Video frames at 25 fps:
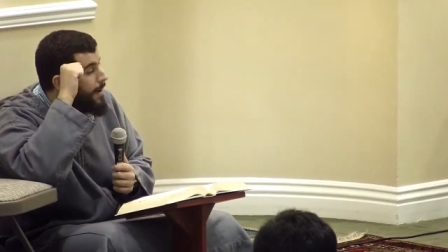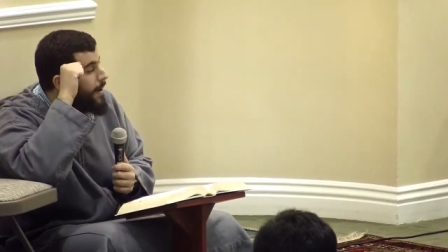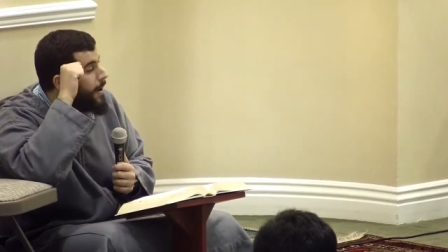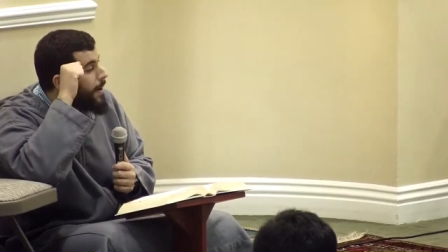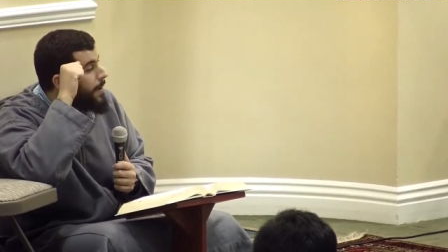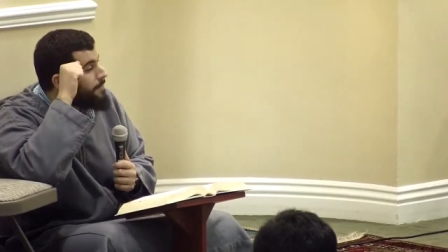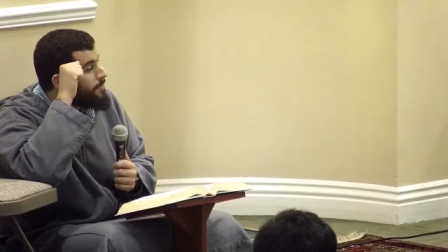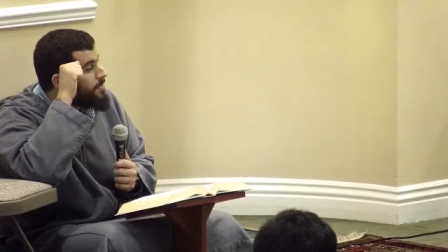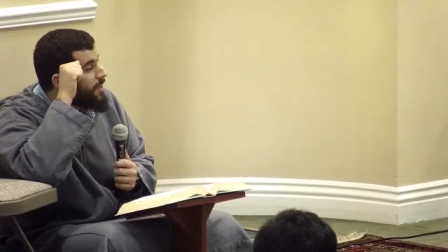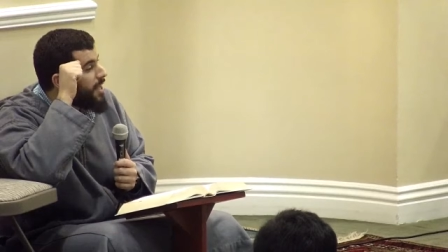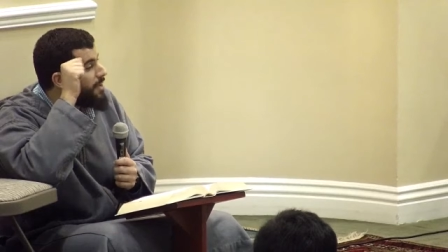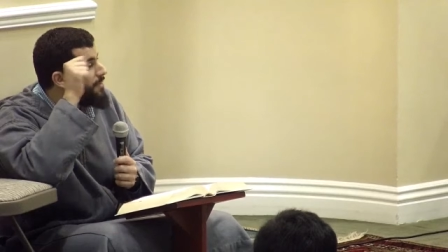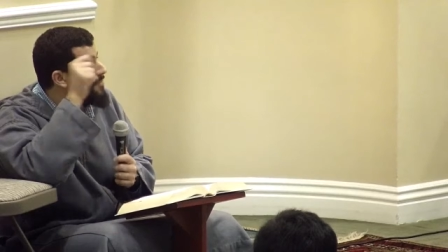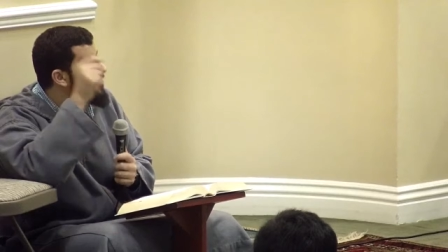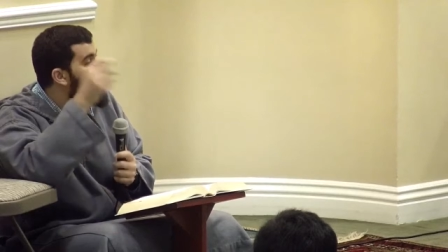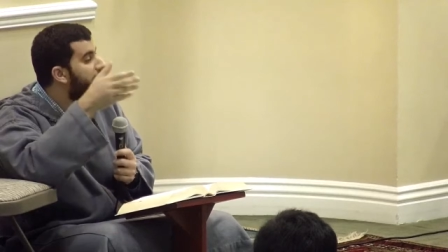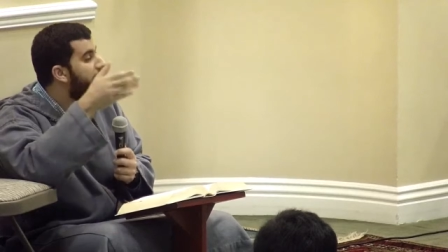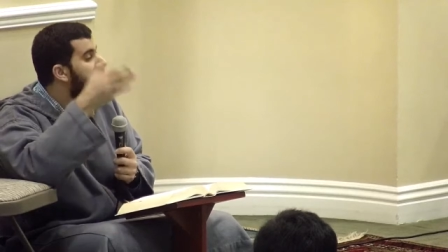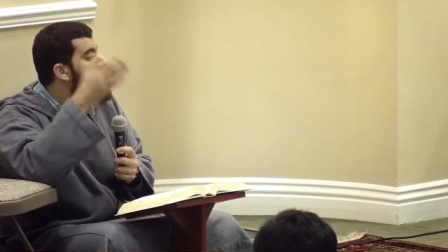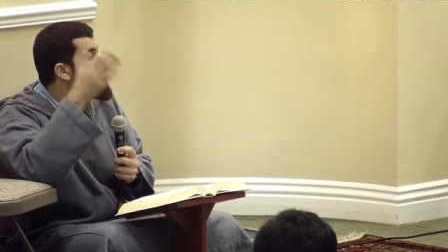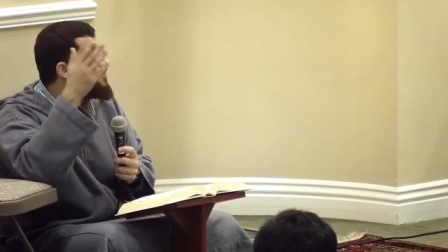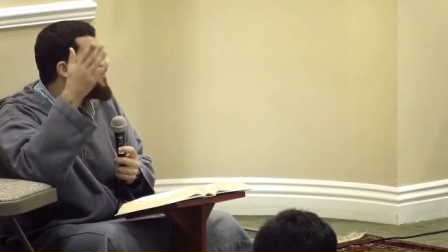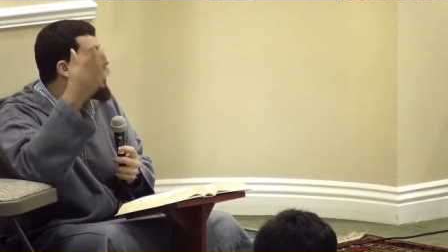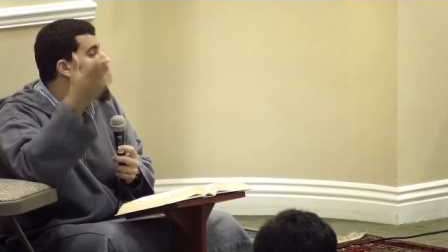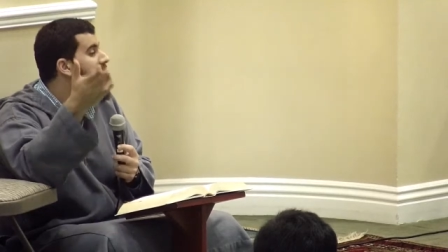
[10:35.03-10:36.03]
if I
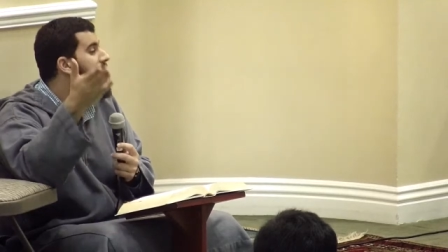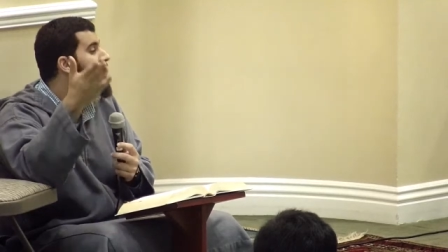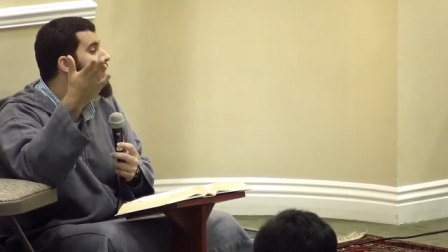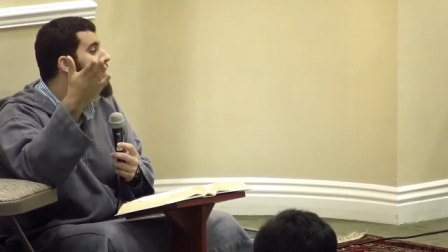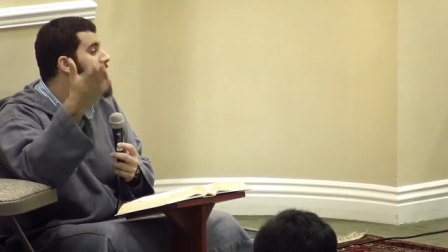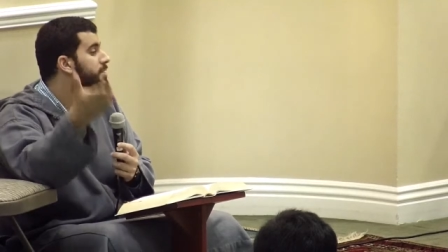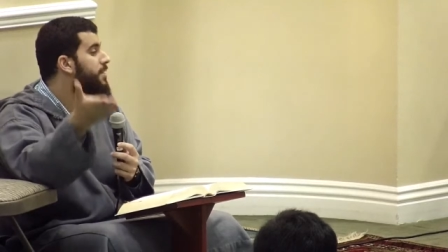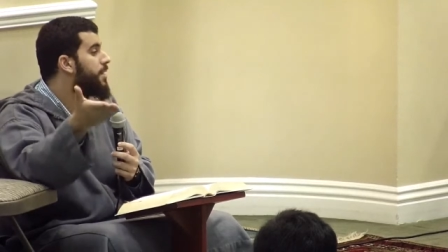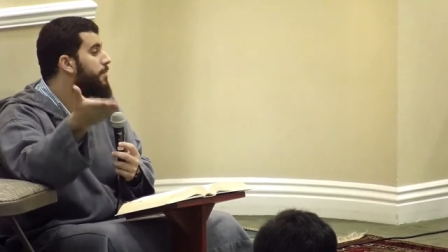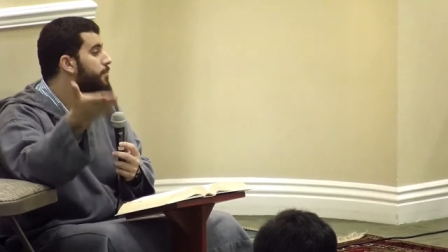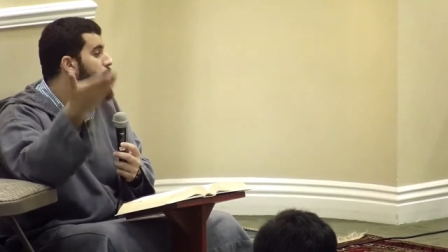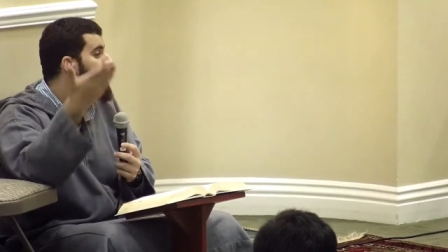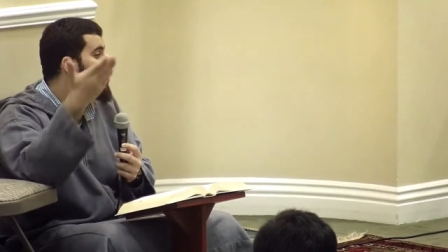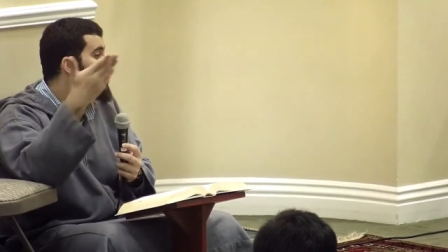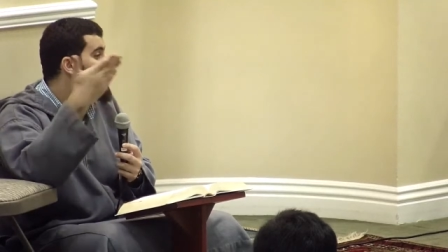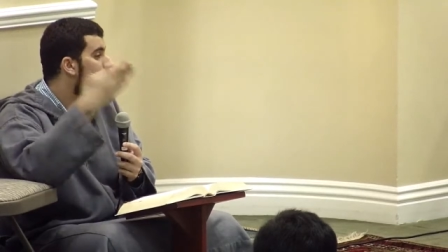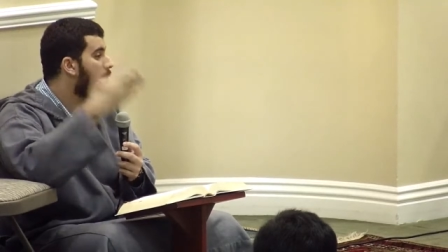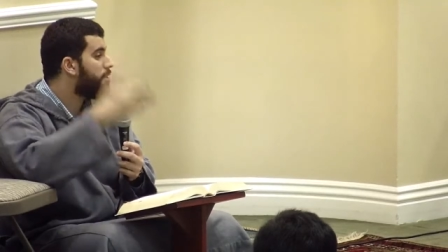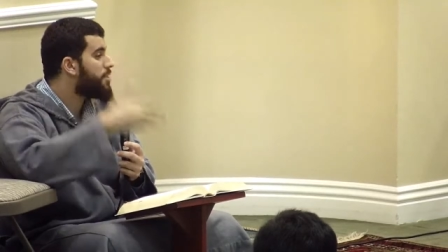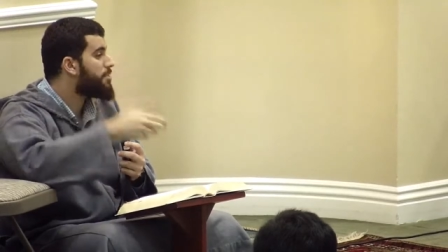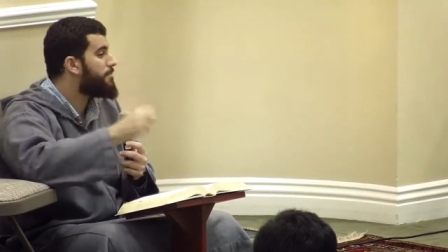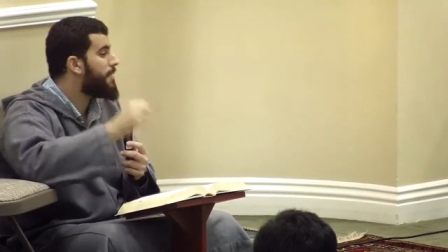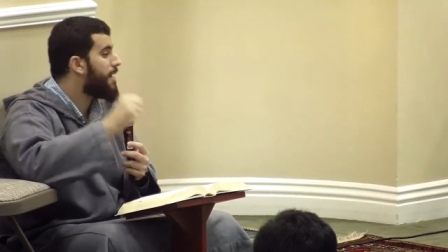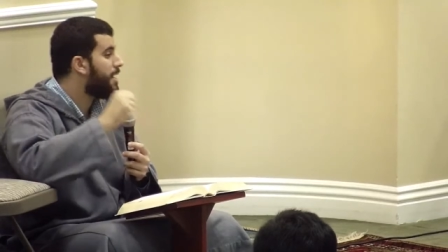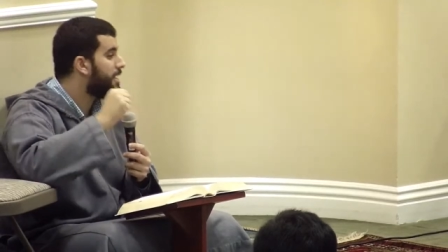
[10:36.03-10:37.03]
find someone with
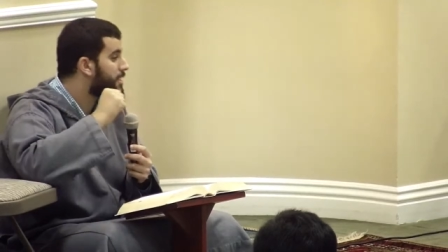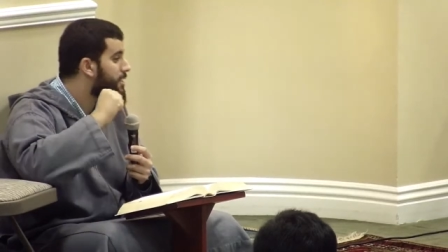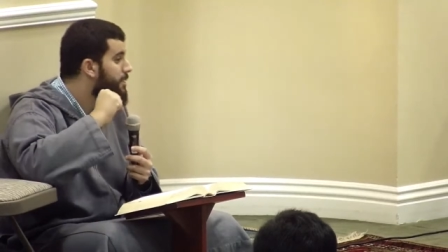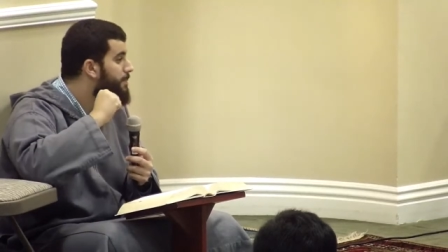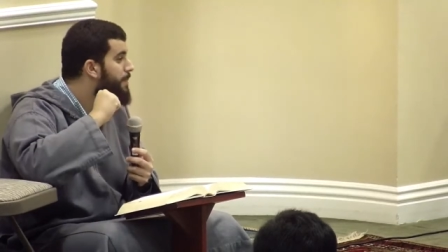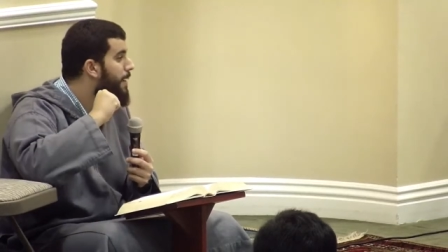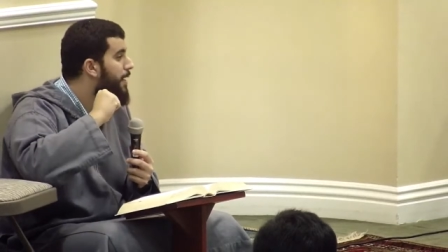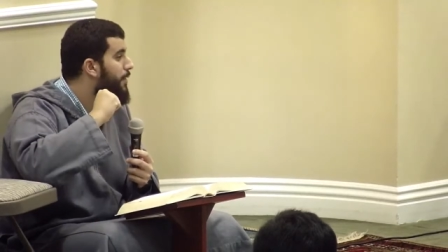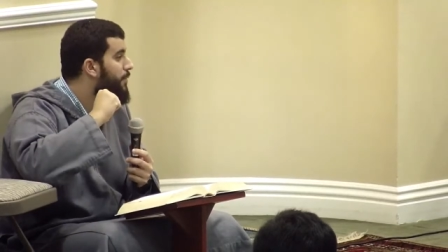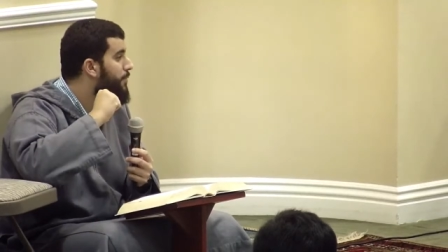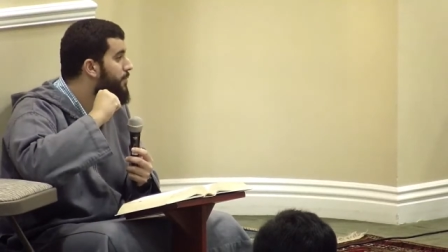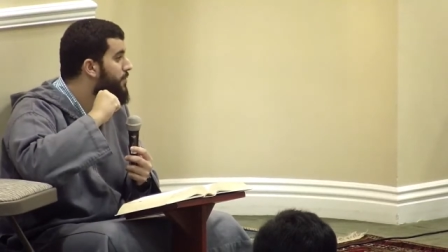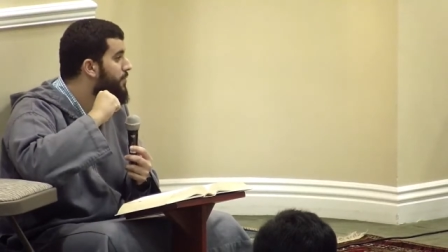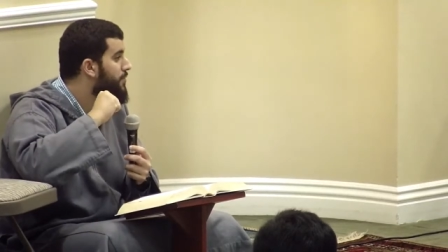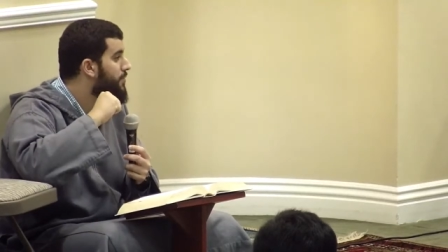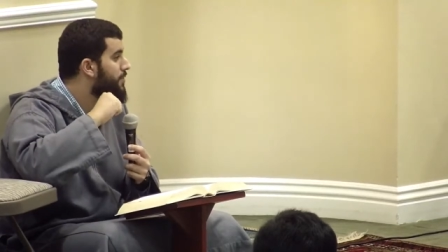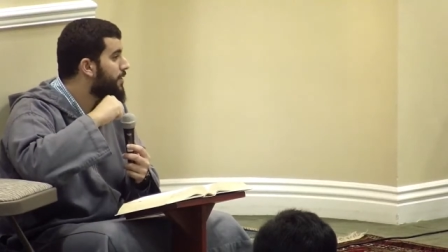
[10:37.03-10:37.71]
my spouse,